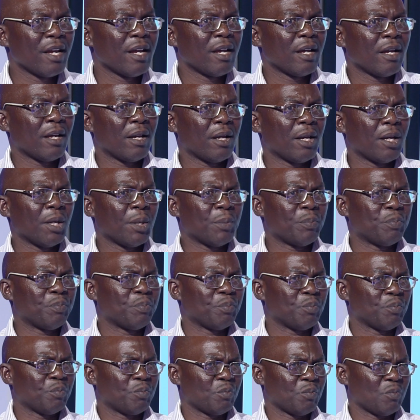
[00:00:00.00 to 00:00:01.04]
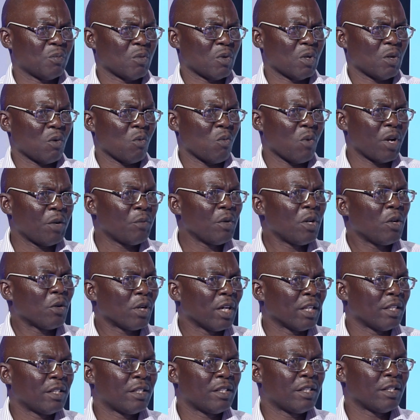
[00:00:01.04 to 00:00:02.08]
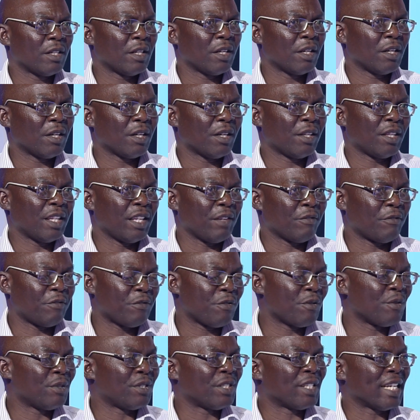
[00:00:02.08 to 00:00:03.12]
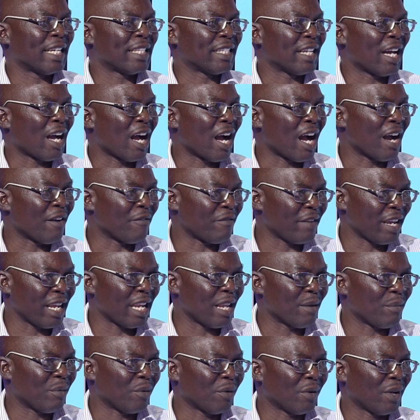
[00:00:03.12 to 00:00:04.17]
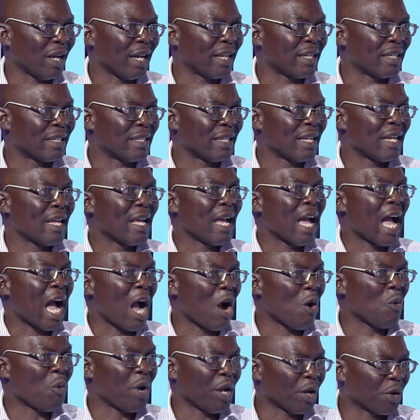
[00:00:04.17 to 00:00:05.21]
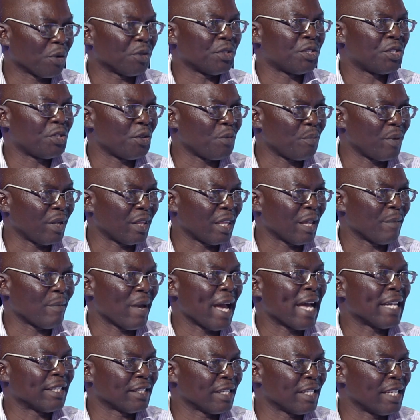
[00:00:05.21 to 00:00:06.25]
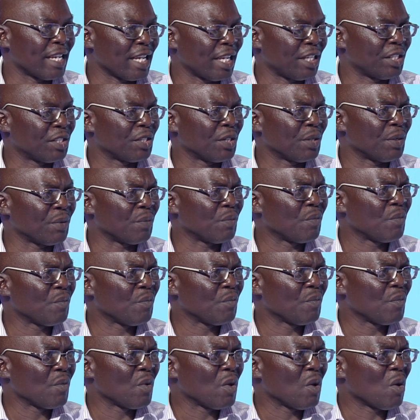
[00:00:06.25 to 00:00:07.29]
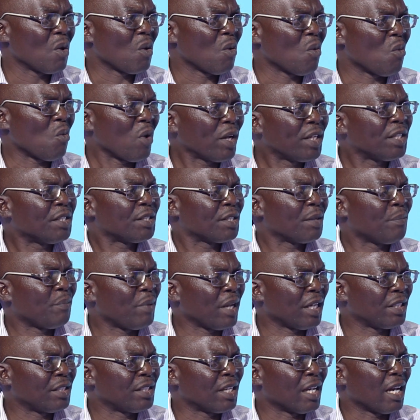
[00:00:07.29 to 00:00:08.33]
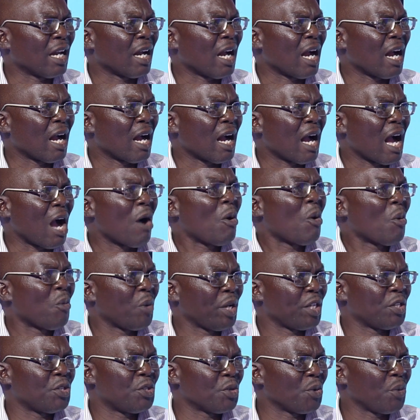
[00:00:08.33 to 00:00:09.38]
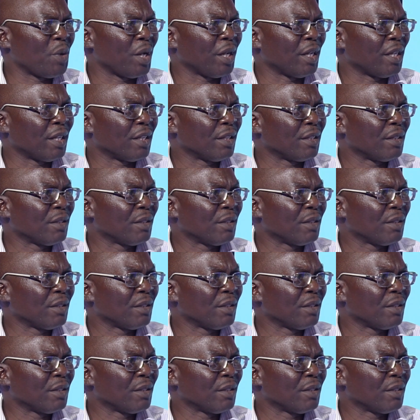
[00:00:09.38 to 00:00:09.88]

When we look at the foods that are available and how we're consuming them as a nation, what is the picture? How are we doing?